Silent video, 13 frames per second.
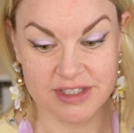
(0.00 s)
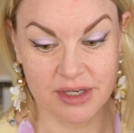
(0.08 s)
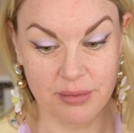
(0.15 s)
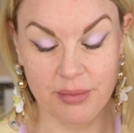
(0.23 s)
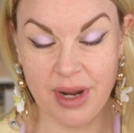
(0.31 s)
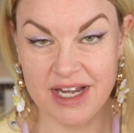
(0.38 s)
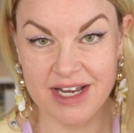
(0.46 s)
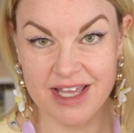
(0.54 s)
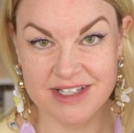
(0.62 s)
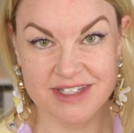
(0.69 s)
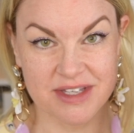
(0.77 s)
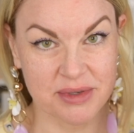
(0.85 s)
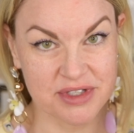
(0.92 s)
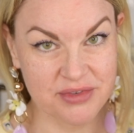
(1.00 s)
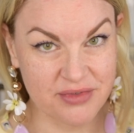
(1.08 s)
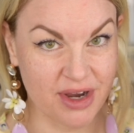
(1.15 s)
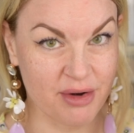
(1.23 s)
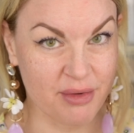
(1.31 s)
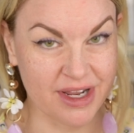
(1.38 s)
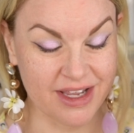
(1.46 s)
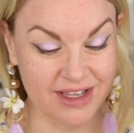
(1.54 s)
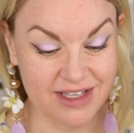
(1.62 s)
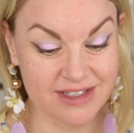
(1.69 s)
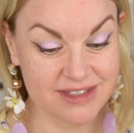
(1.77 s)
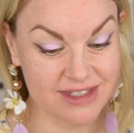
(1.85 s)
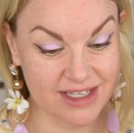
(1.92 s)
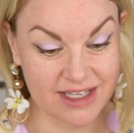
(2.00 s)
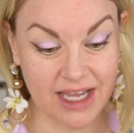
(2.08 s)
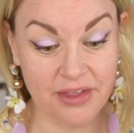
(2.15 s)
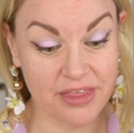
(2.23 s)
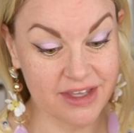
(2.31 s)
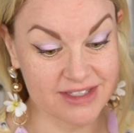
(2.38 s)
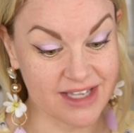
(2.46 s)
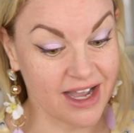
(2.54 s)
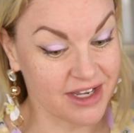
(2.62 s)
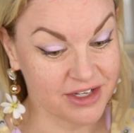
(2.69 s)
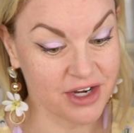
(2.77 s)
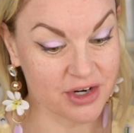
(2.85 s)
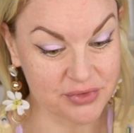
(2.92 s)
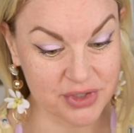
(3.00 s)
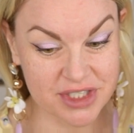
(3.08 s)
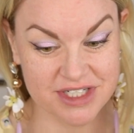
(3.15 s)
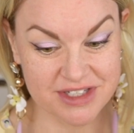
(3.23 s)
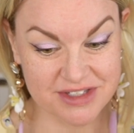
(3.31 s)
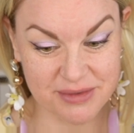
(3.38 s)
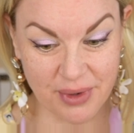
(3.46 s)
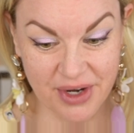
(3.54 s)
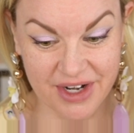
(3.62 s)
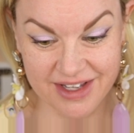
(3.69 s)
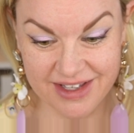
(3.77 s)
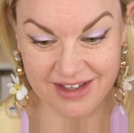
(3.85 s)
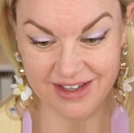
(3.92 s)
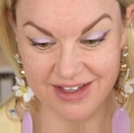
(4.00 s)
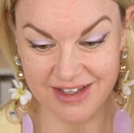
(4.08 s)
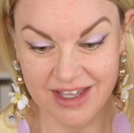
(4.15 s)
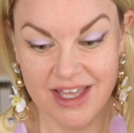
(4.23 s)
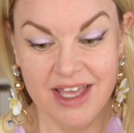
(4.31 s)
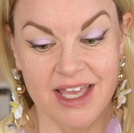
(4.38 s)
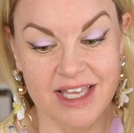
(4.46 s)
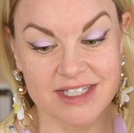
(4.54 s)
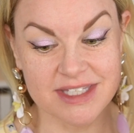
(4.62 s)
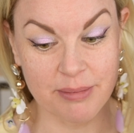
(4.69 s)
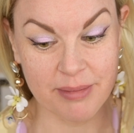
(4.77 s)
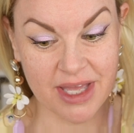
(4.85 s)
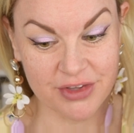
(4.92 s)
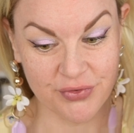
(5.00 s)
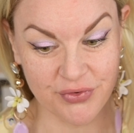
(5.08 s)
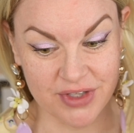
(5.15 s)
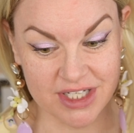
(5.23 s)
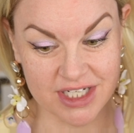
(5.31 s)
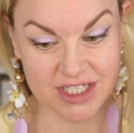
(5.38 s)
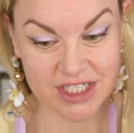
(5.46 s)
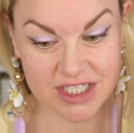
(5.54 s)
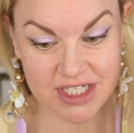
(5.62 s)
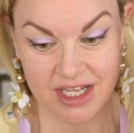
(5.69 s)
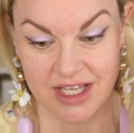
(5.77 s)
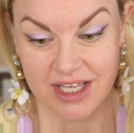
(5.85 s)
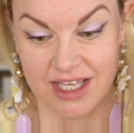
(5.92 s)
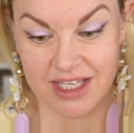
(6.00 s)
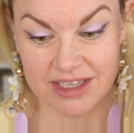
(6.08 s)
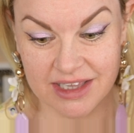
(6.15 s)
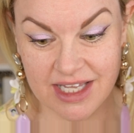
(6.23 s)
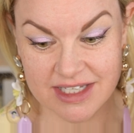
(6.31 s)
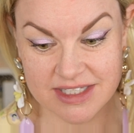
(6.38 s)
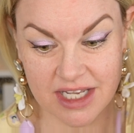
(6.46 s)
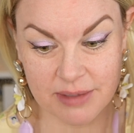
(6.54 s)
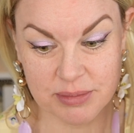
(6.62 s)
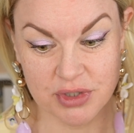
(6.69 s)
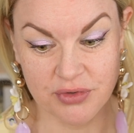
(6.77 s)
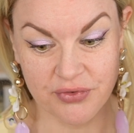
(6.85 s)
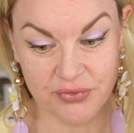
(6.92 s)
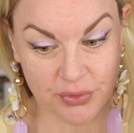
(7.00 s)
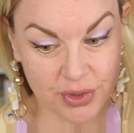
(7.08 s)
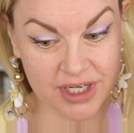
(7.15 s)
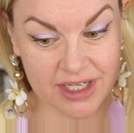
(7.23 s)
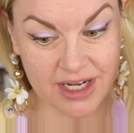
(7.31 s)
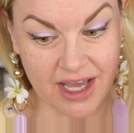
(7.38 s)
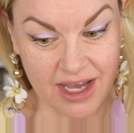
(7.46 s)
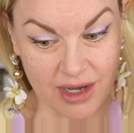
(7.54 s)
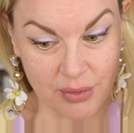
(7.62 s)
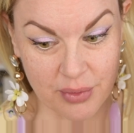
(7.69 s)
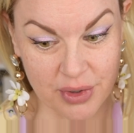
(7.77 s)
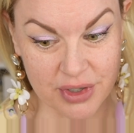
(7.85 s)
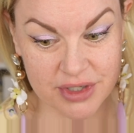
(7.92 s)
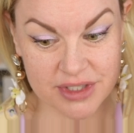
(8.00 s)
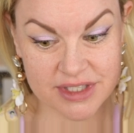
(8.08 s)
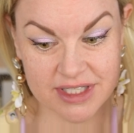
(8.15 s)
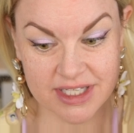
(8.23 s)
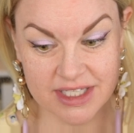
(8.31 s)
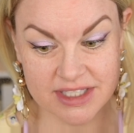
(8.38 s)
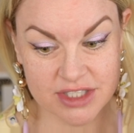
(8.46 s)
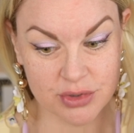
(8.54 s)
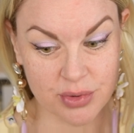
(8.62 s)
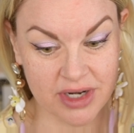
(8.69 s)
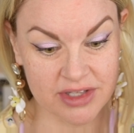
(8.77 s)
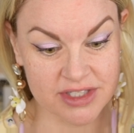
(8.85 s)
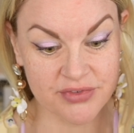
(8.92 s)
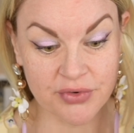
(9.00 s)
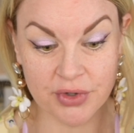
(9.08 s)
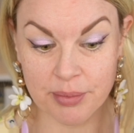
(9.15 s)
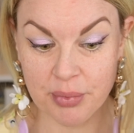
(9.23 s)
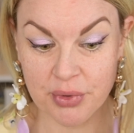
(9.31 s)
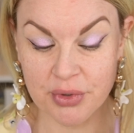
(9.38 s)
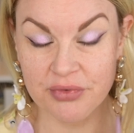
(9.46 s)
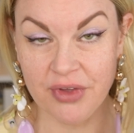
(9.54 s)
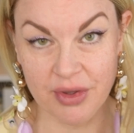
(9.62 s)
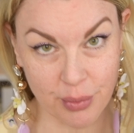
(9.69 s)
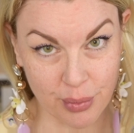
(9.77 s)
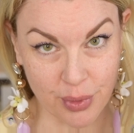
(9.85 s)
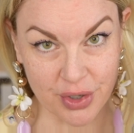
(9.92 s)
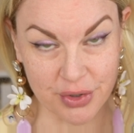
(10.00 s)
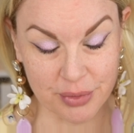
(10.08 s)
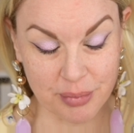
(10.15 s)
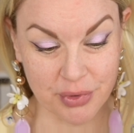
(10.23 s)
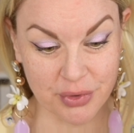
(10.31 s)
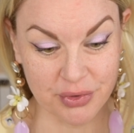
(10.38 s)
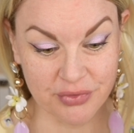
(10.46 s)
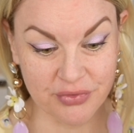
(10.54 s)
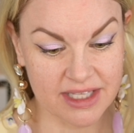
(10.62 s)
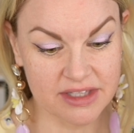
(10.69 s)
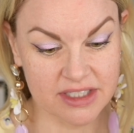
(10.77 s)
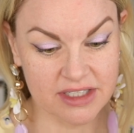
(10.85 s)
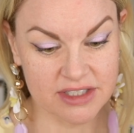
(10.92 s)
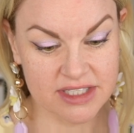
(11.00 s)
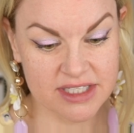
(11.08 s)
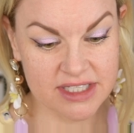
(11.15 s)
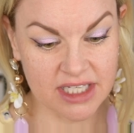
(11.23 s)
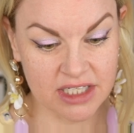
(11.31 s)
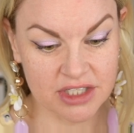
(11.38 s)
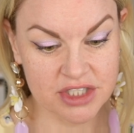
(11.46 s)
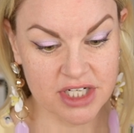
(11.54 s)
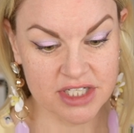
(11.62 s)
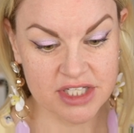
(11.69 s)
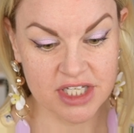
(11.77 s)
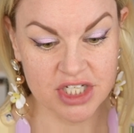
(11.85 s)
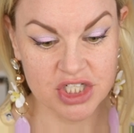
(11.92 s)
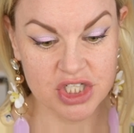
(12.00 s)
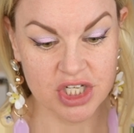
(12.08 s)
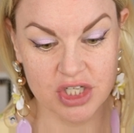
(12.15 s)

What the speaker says: and redness, so I think it's a high coverage, this one. It's a matte finish. It lasts up to 14 hours. It's transfer proof and waterproof. And the concealer doesn't